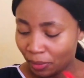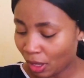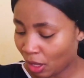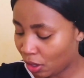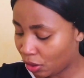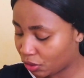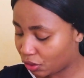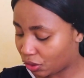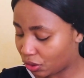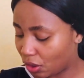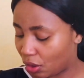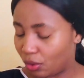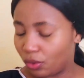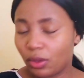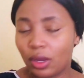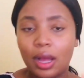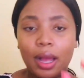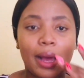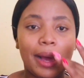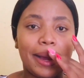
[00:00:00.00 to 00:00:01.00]
so
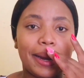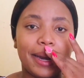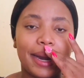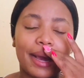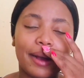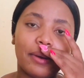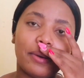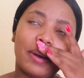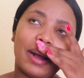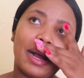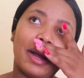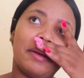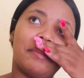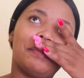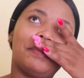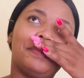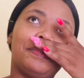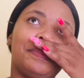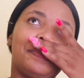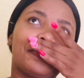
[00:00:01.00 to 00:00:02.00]
now
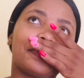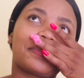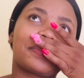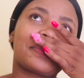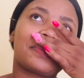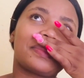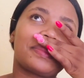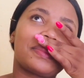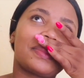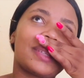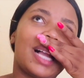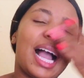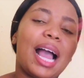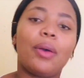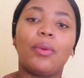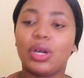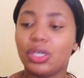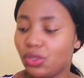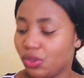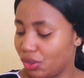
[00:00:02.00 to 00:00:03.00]
um I
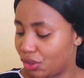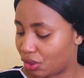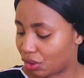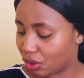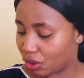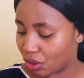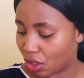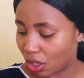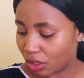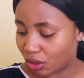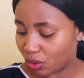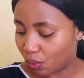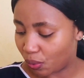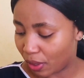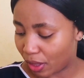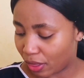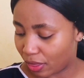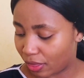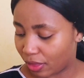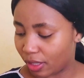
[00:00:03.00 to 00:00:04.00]
want to start
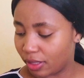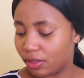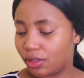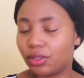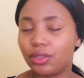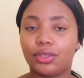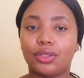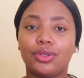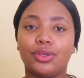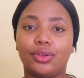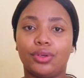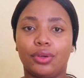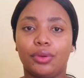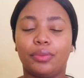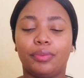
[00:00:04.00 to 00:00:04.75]
with these two